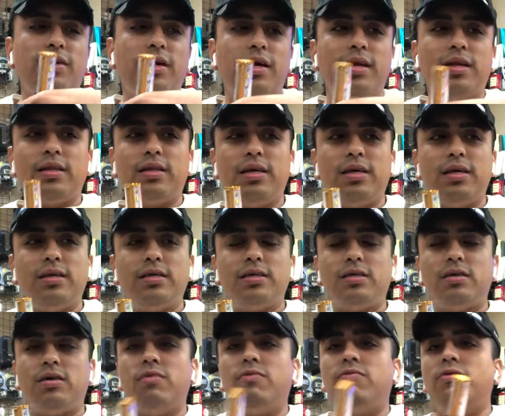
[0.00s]
LEDs
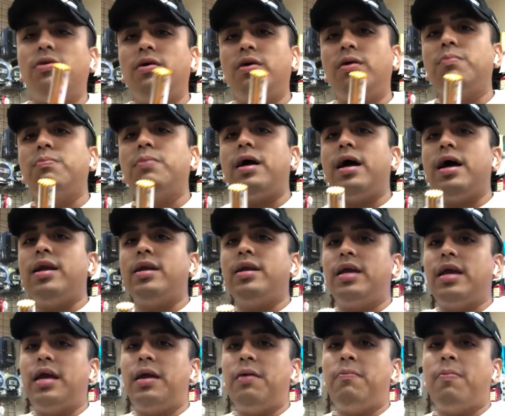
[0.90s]
a very bad
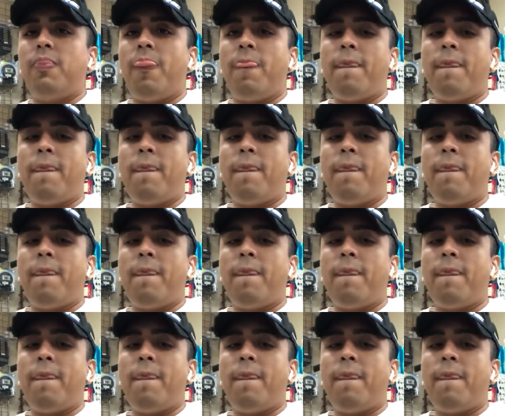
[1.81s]
name.